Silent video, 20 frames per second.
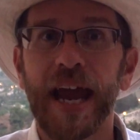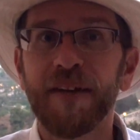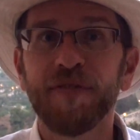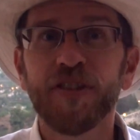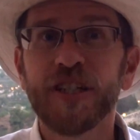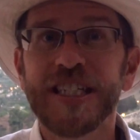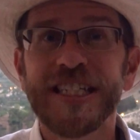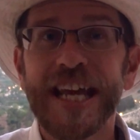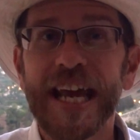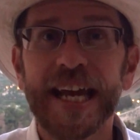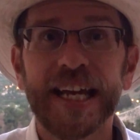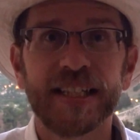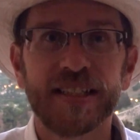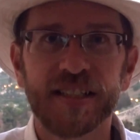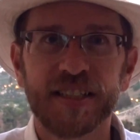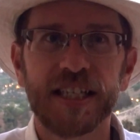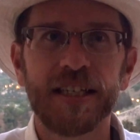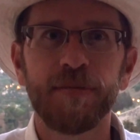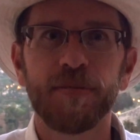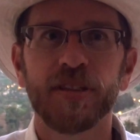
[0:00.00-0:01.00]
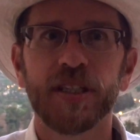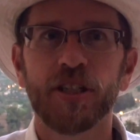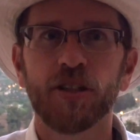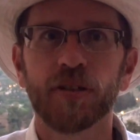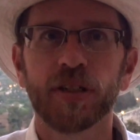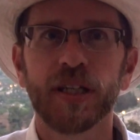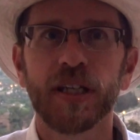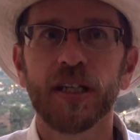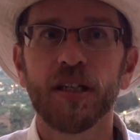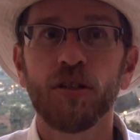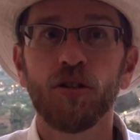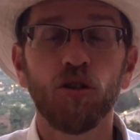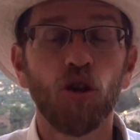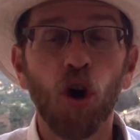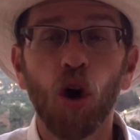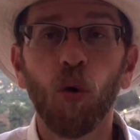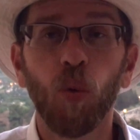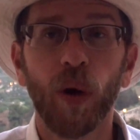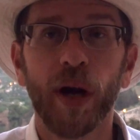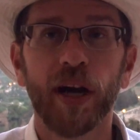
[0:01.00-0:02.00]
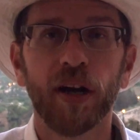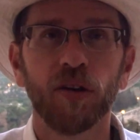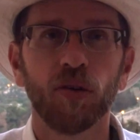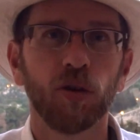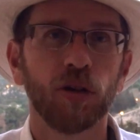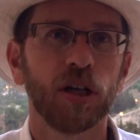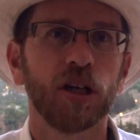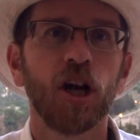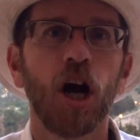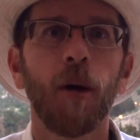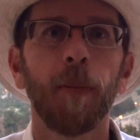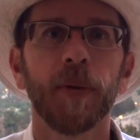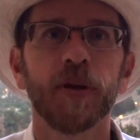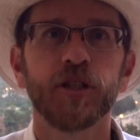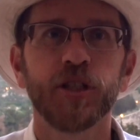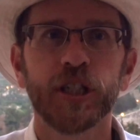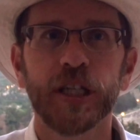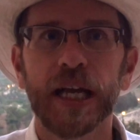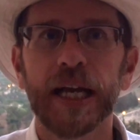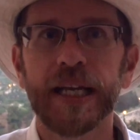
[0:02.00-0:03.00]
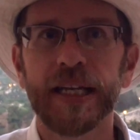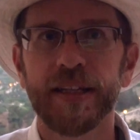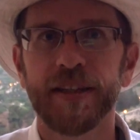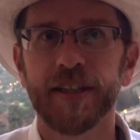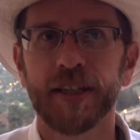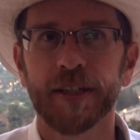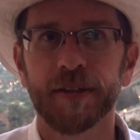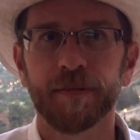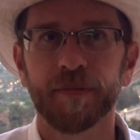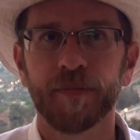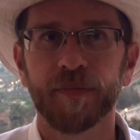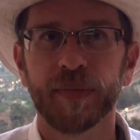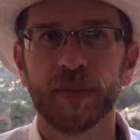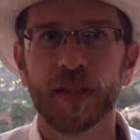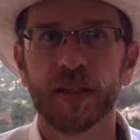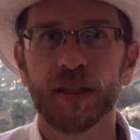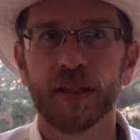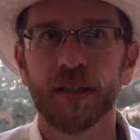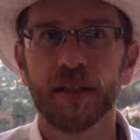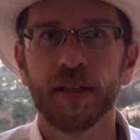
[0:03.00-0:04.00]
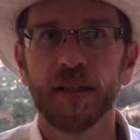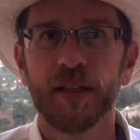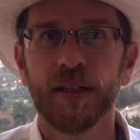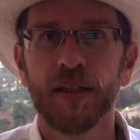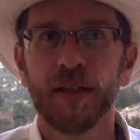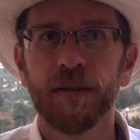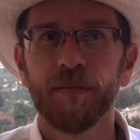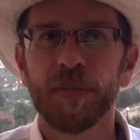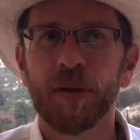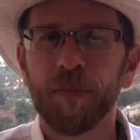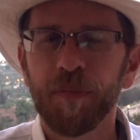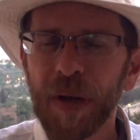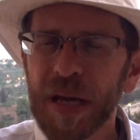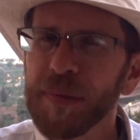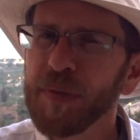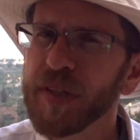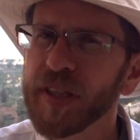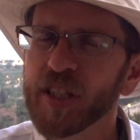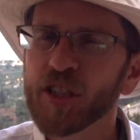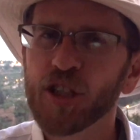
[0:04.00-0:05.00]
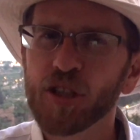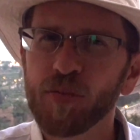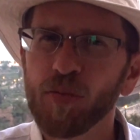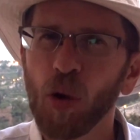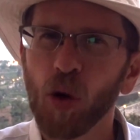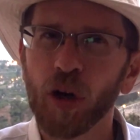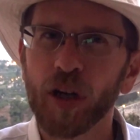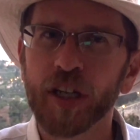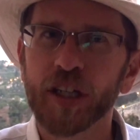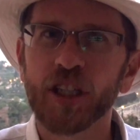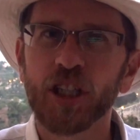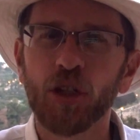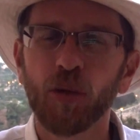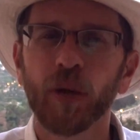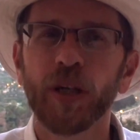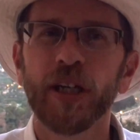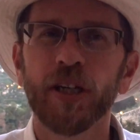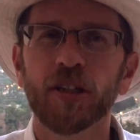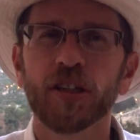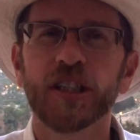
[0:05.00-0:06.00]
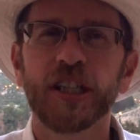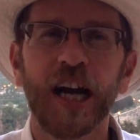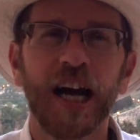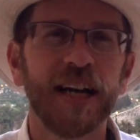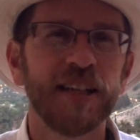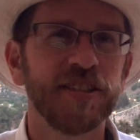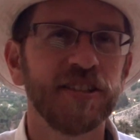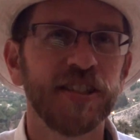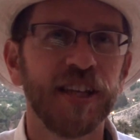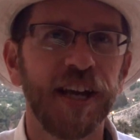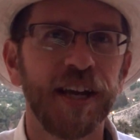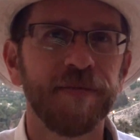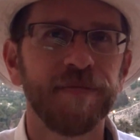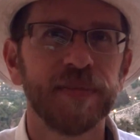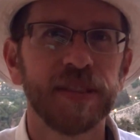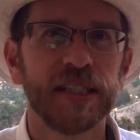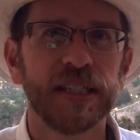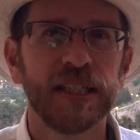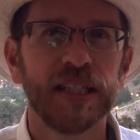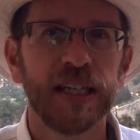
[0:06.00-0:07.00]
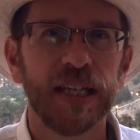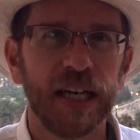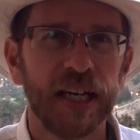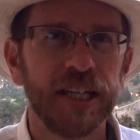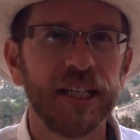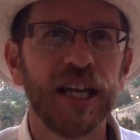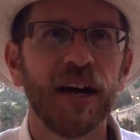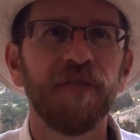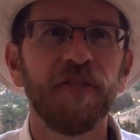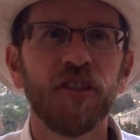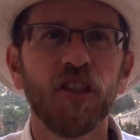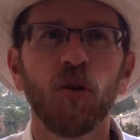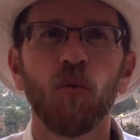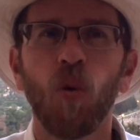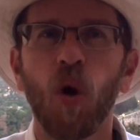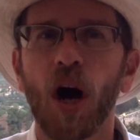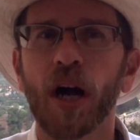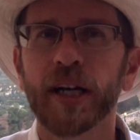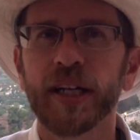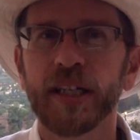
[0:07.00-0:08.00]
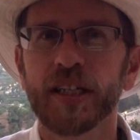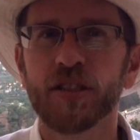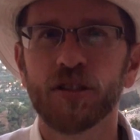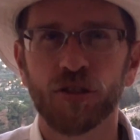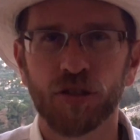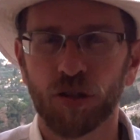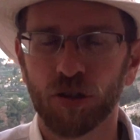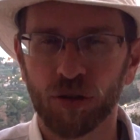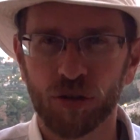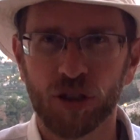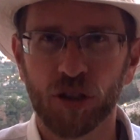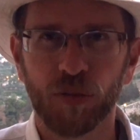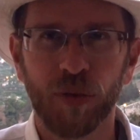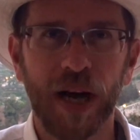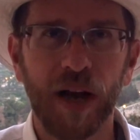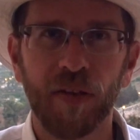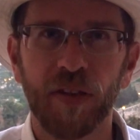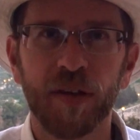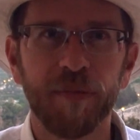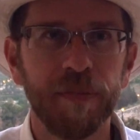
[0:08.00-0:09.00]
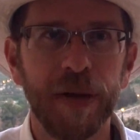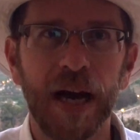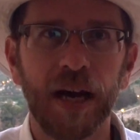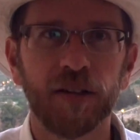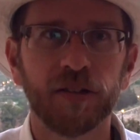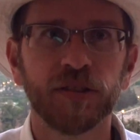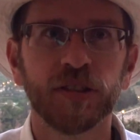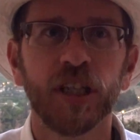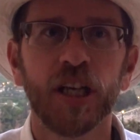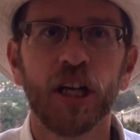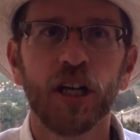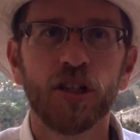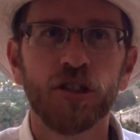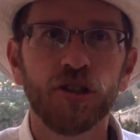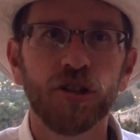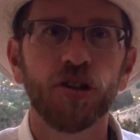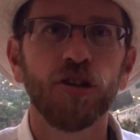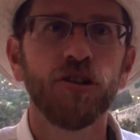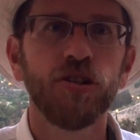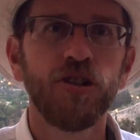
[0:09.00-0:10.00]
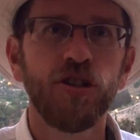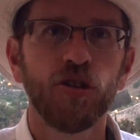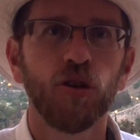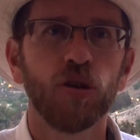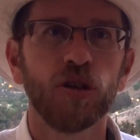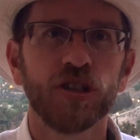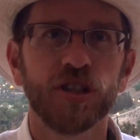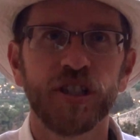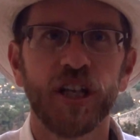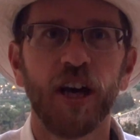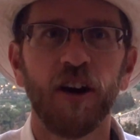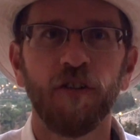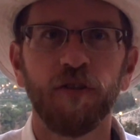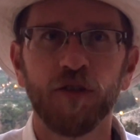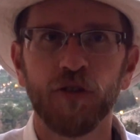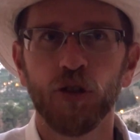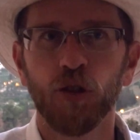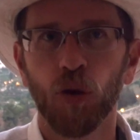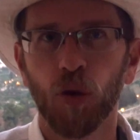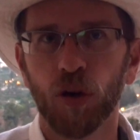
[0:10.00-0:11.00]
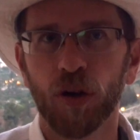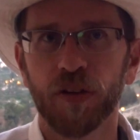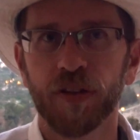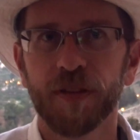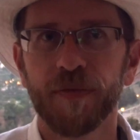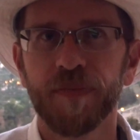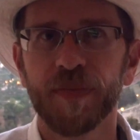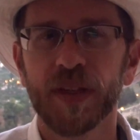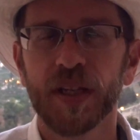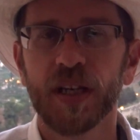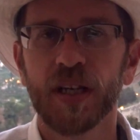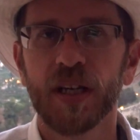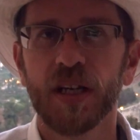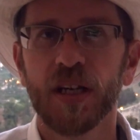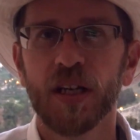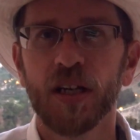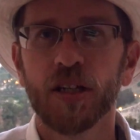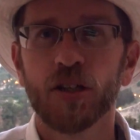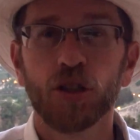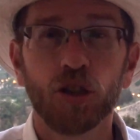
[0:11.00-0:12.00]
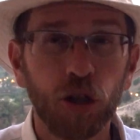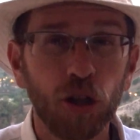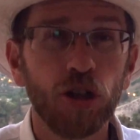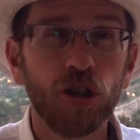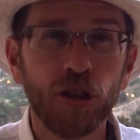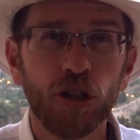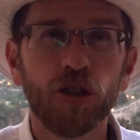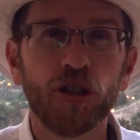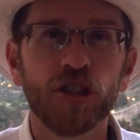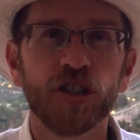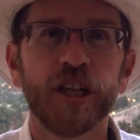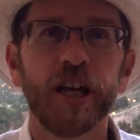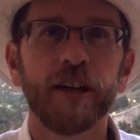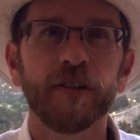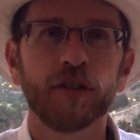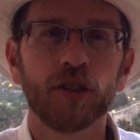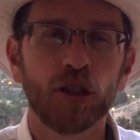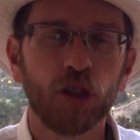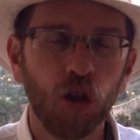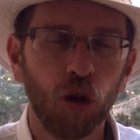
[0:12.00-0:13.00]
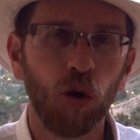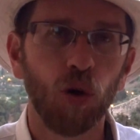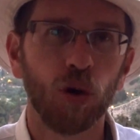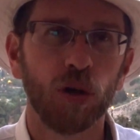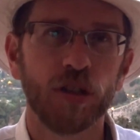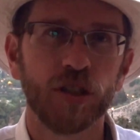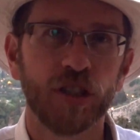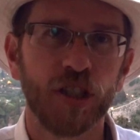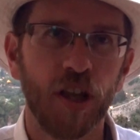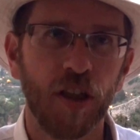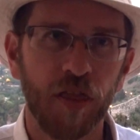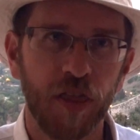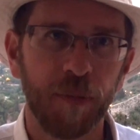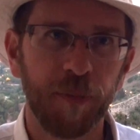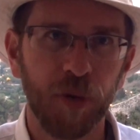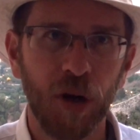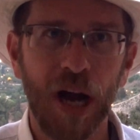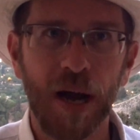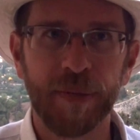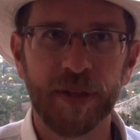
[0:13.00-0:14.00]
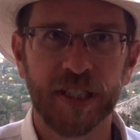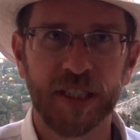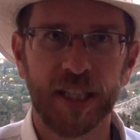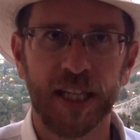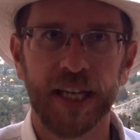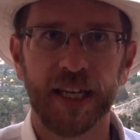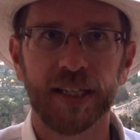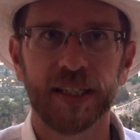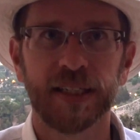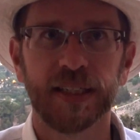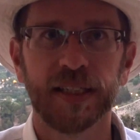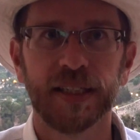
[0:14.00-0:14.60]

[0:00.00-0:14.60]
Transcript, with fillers: Every day it seems that you're getting nowhere or accomplishing anything. But maybe this morning you will hear God say, "Enough of the walking in circles around the mountain. Turn yourself north. Turn yourselves towards the promised land."